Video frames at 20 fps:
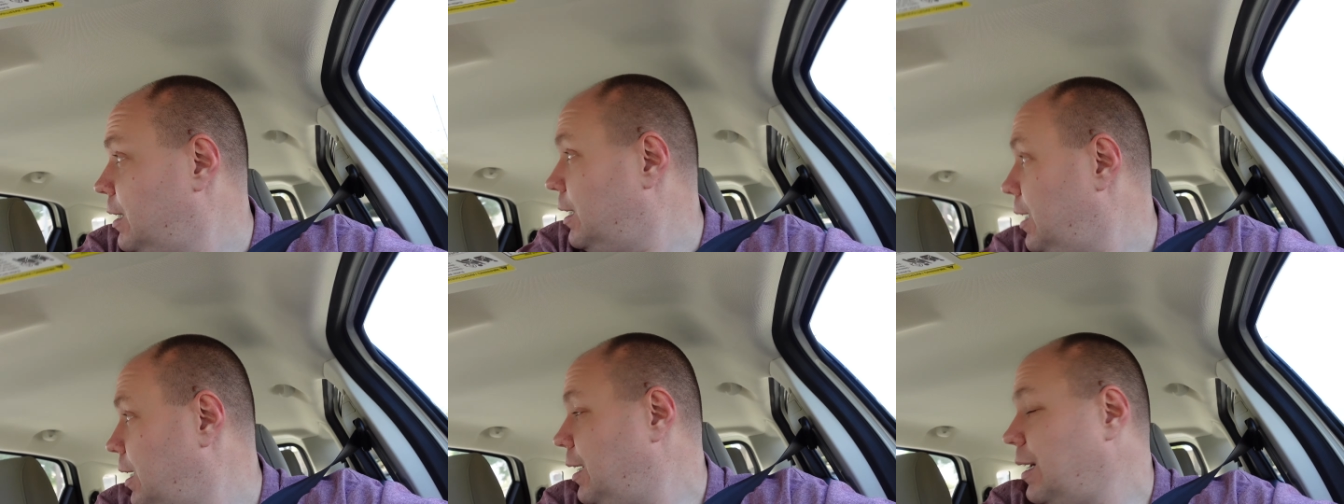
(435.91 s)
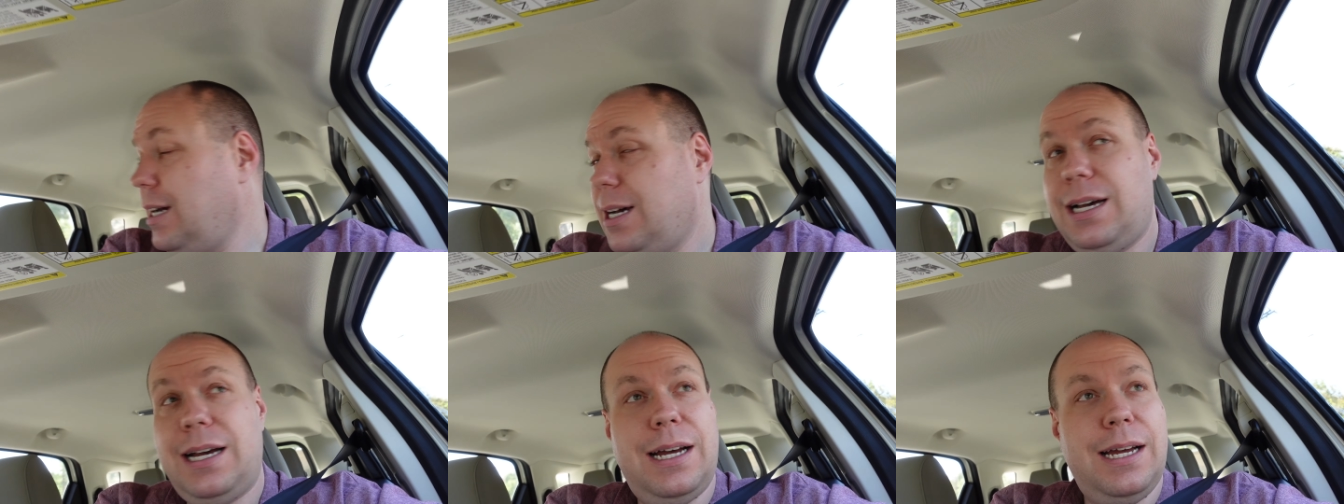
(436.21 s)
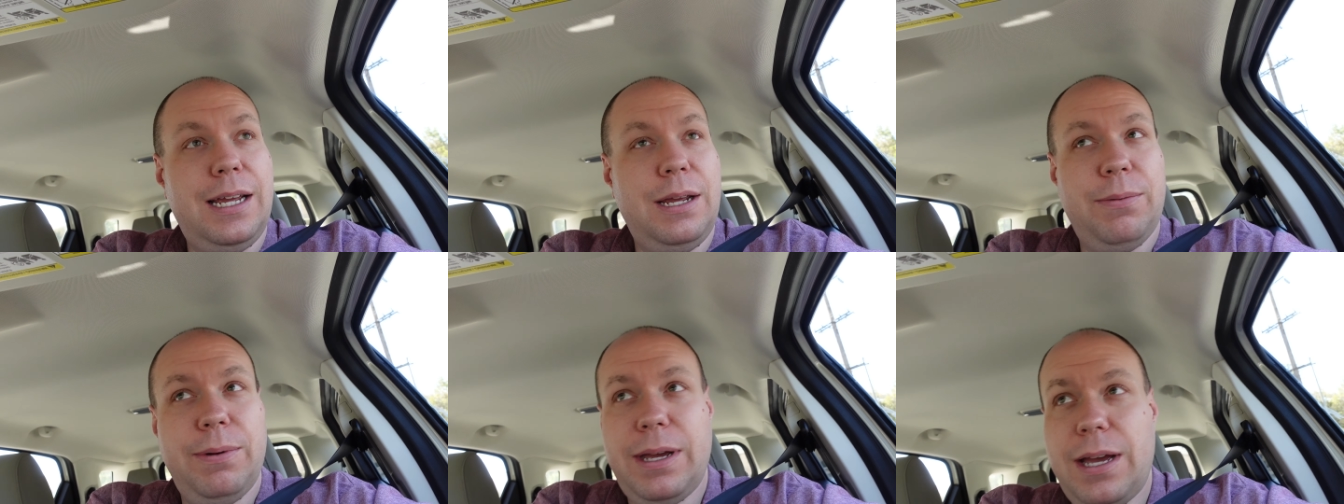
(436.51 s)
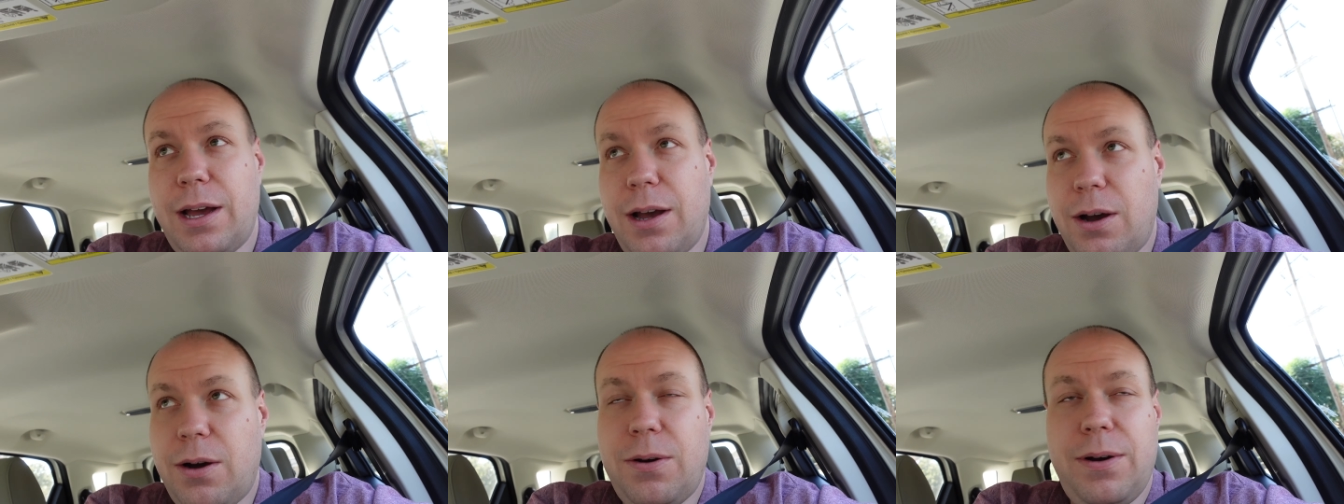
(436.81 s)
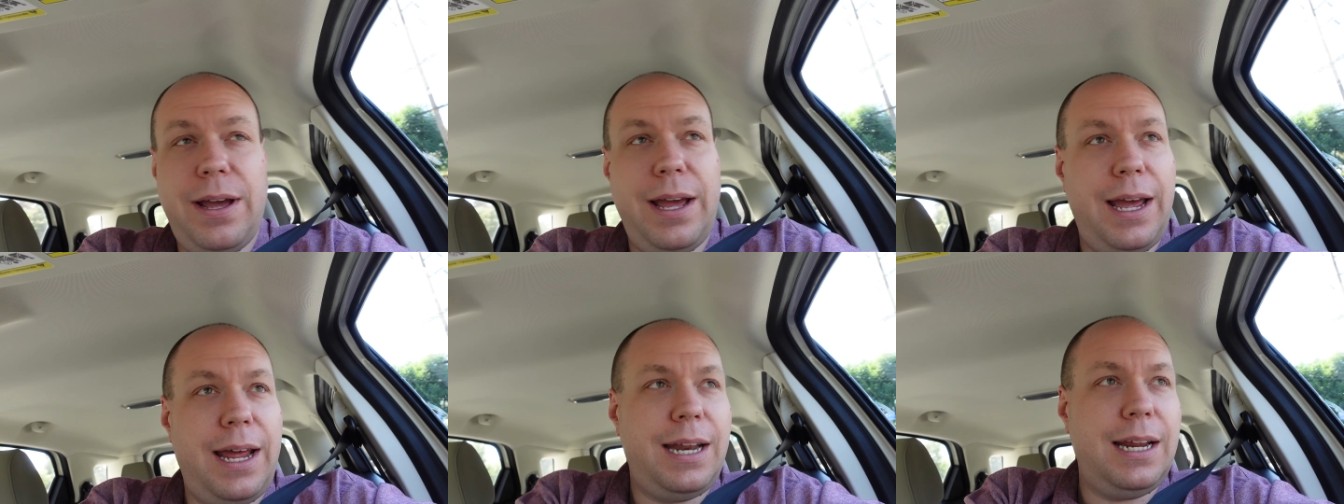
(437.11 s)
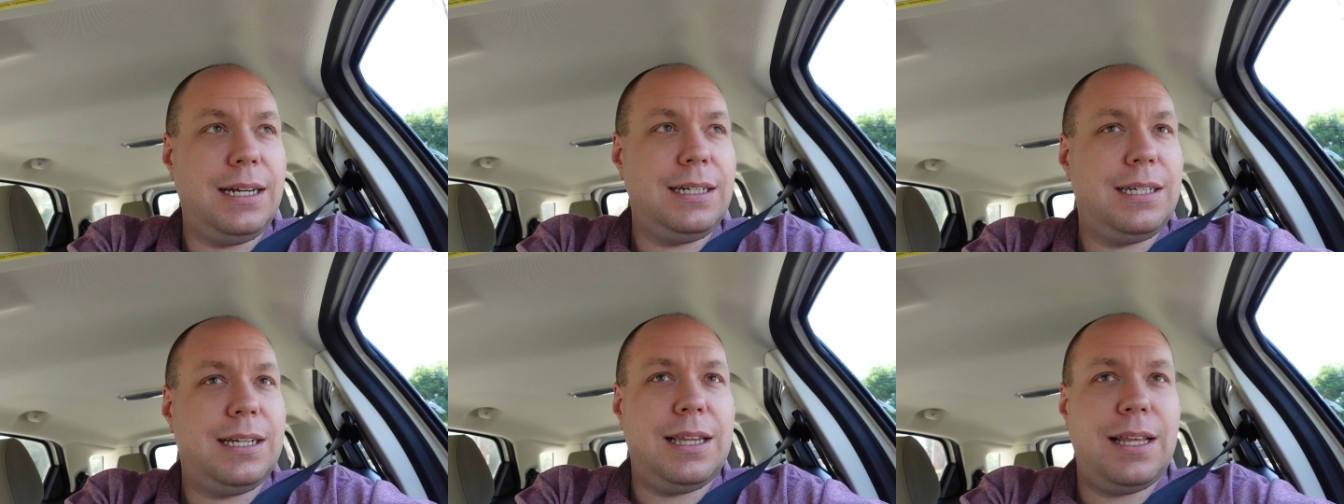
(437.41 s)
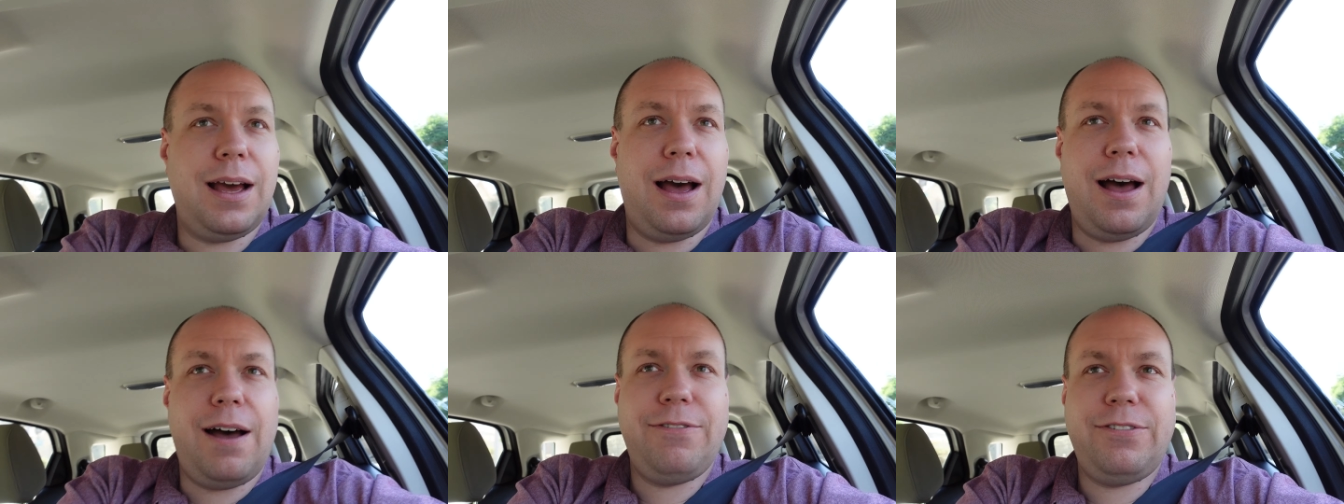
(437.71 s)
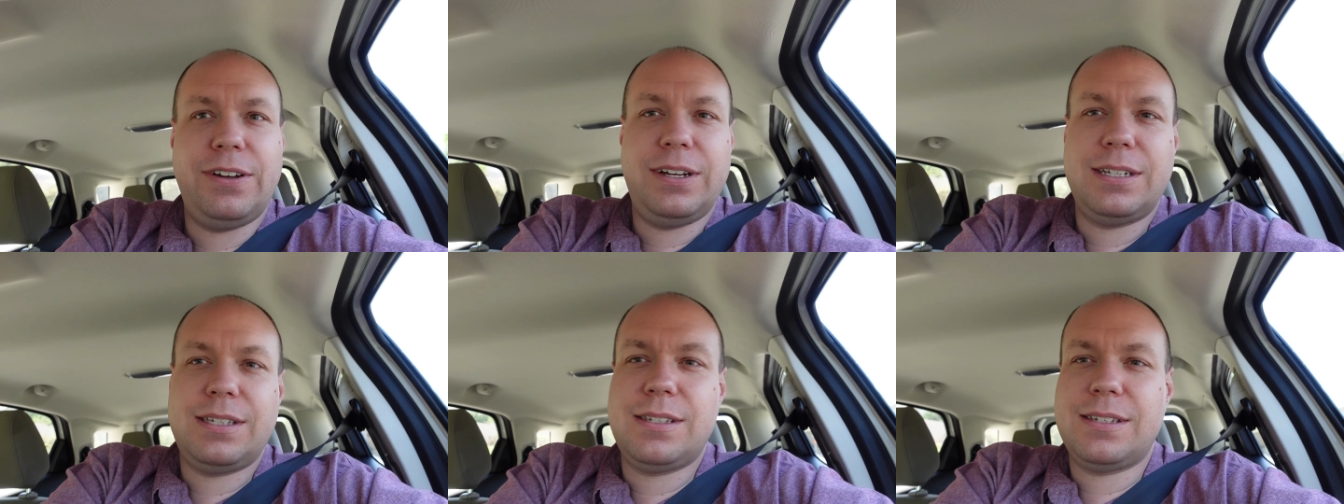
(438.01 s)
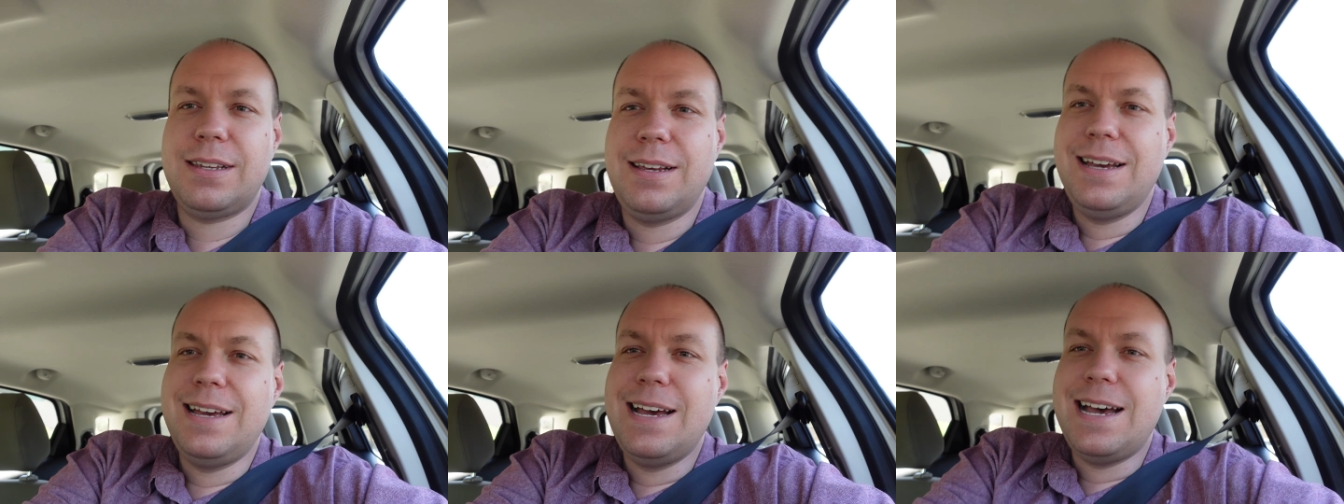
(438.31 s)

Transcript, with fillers: Uh, here we go, heading to the office.